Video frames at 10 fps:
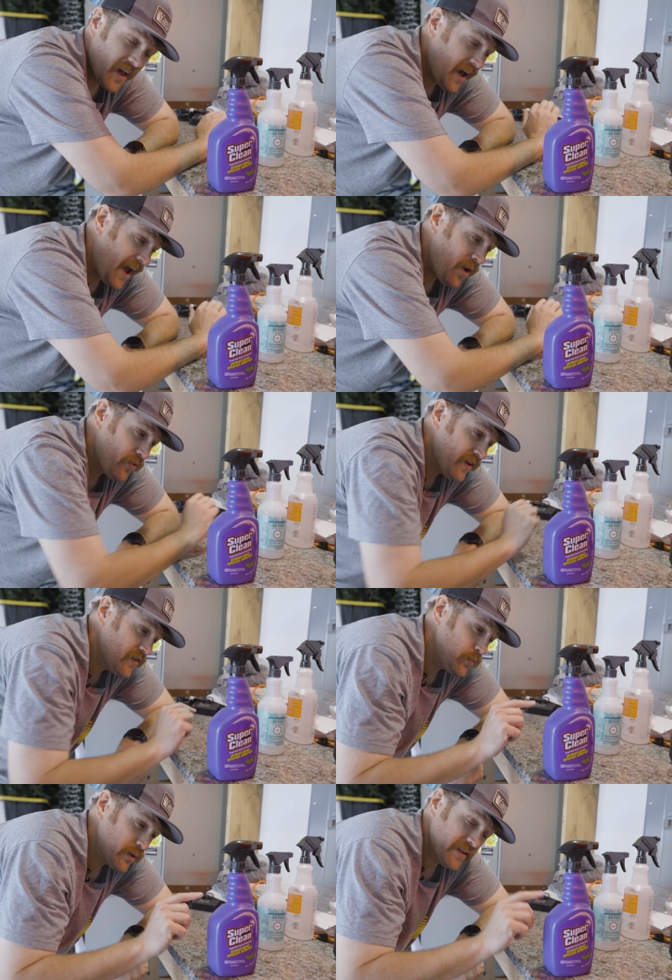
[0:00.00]
I don't think
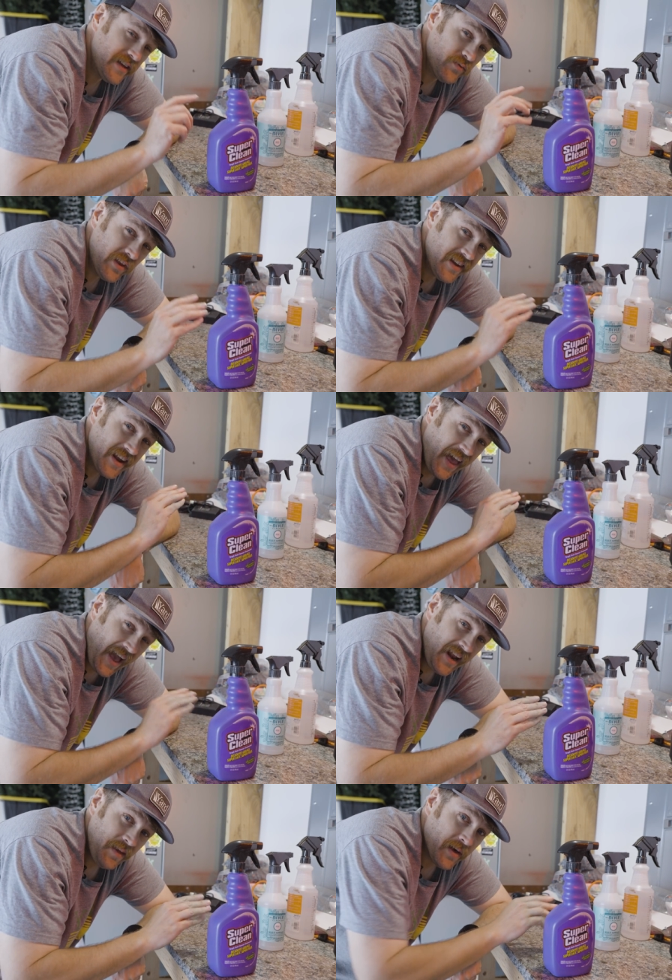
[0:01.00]
Super Clean really did
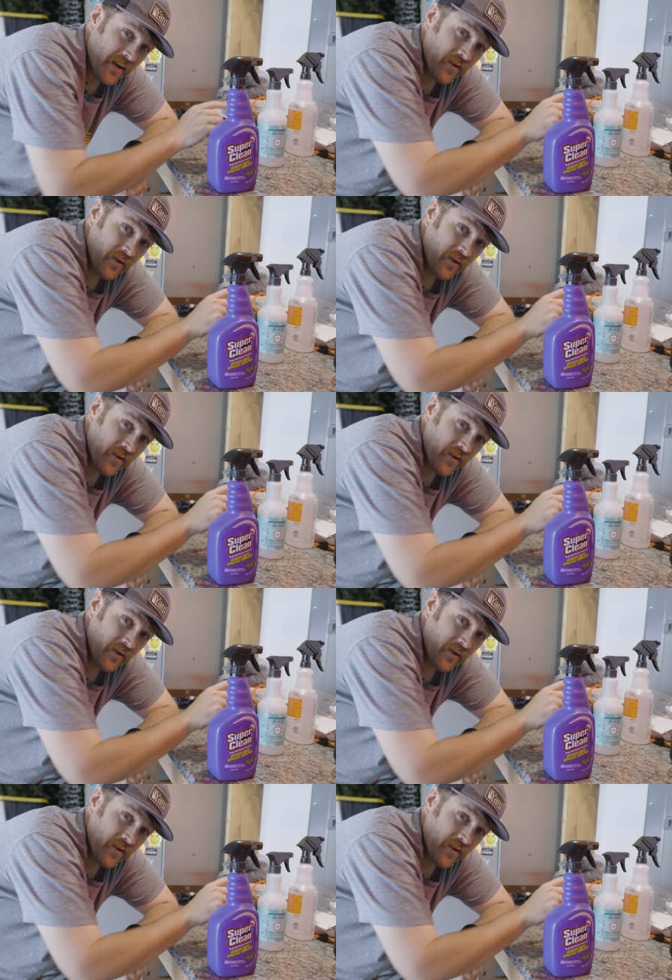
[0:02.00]
any better